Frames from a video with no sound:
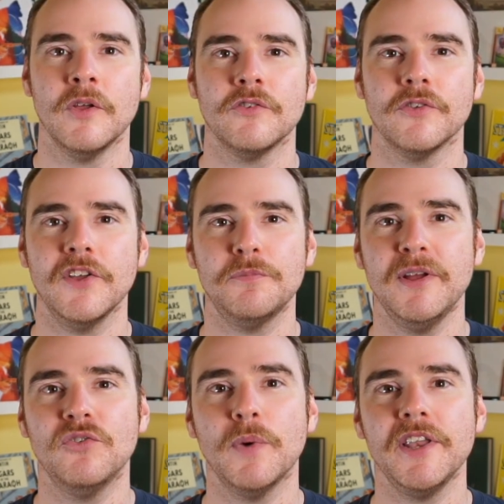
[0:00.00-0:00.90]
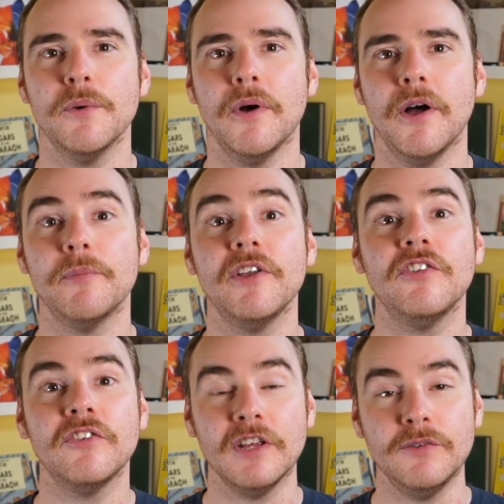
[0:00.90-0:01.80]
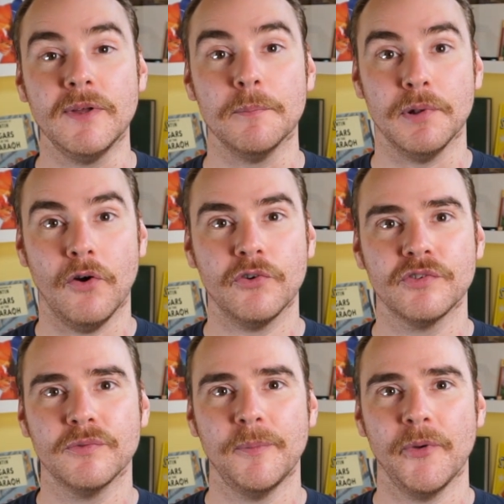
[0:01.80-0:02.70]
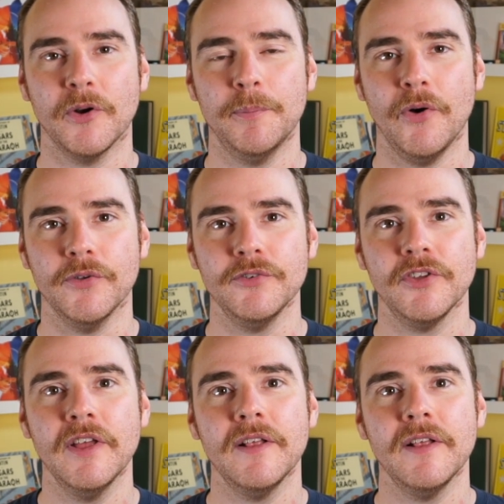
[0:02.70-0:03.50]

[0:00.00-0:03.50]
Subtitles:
So this means when you are receiving blocks from your opponent,